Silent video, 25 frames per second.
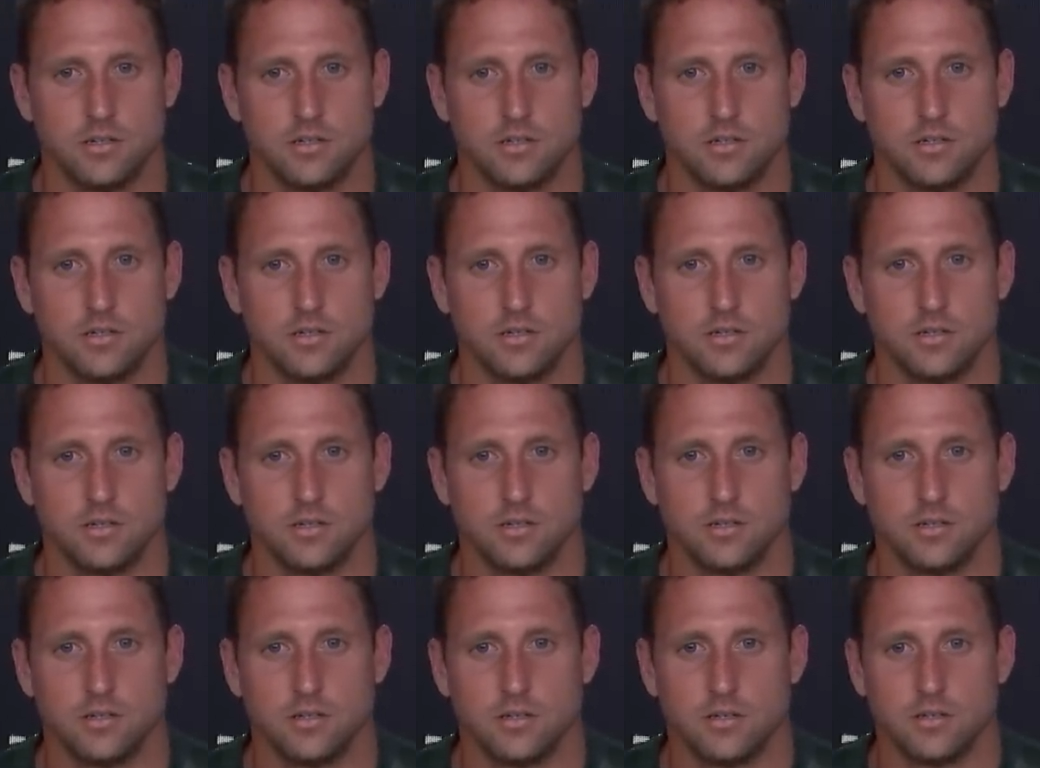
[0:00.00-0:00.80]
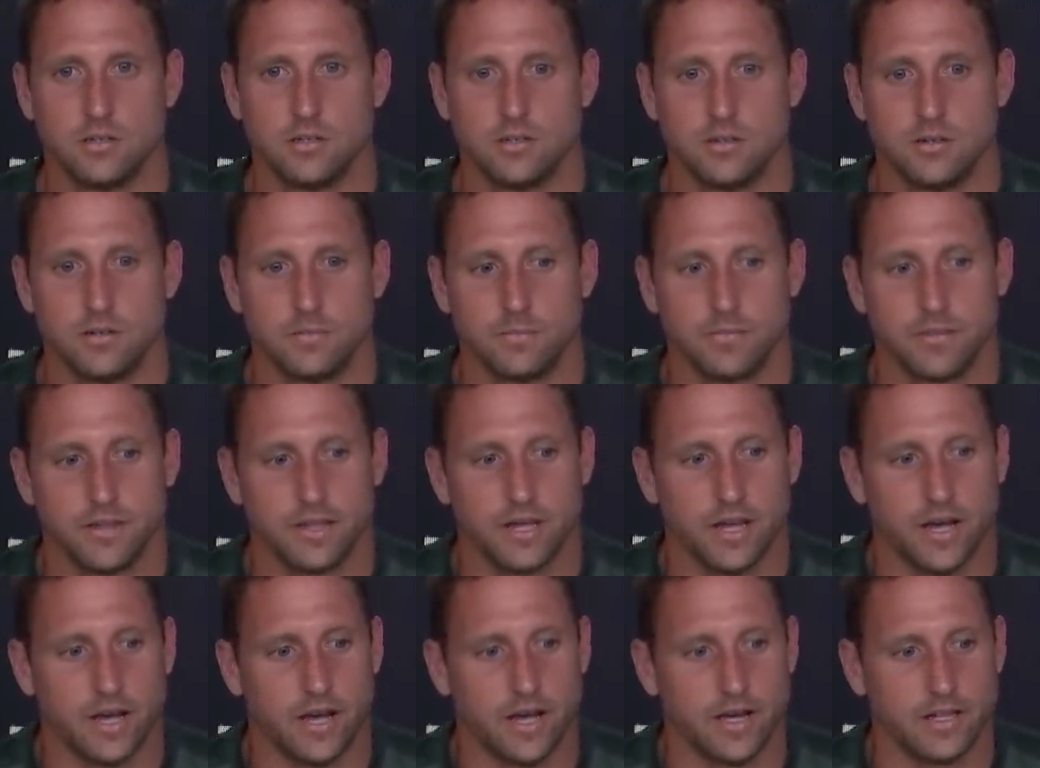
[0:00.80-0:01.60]
Snickers route though.
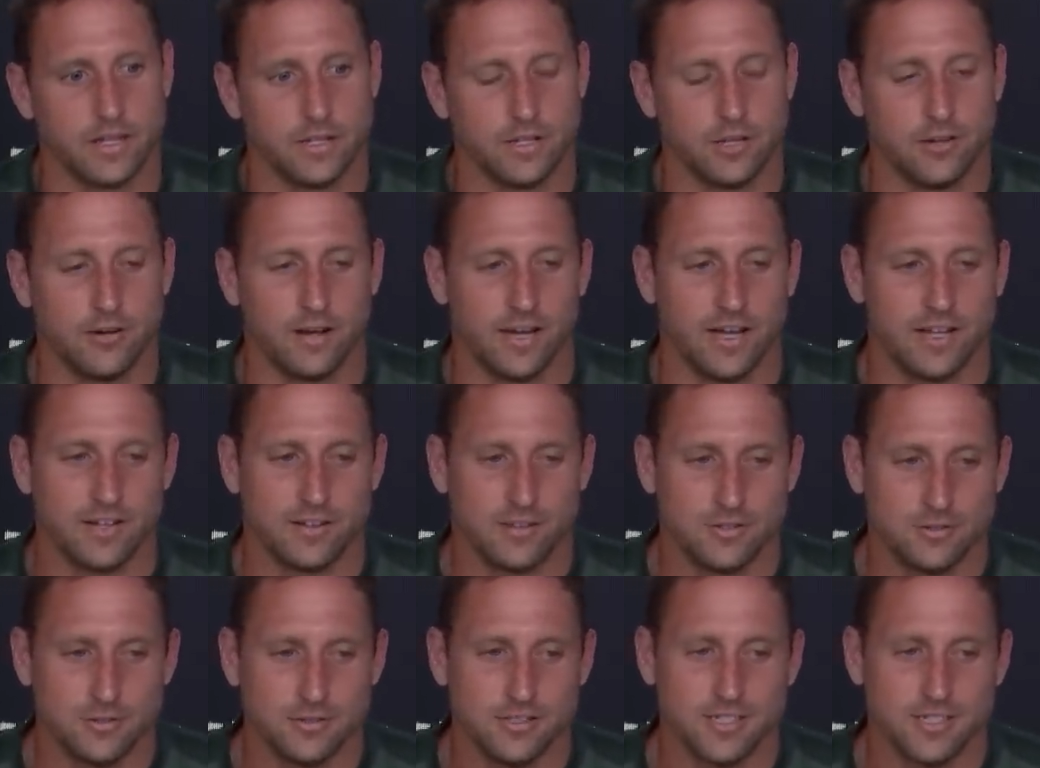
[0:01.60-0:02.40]
You know, I do